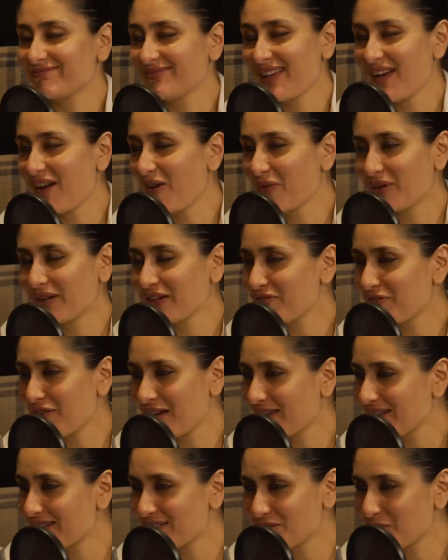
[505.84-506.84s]
yeah, okay,
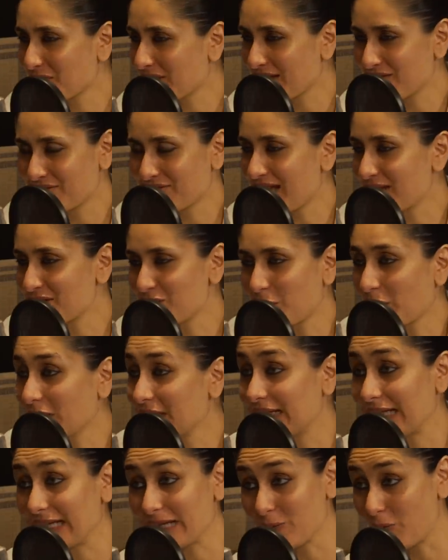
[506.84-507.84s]
fine, it's okay. That's
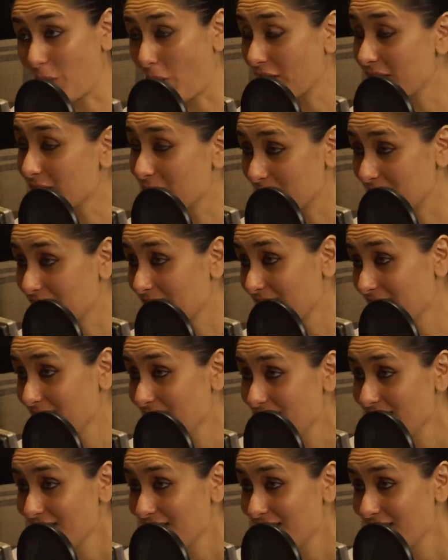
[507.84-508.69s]
what they want me.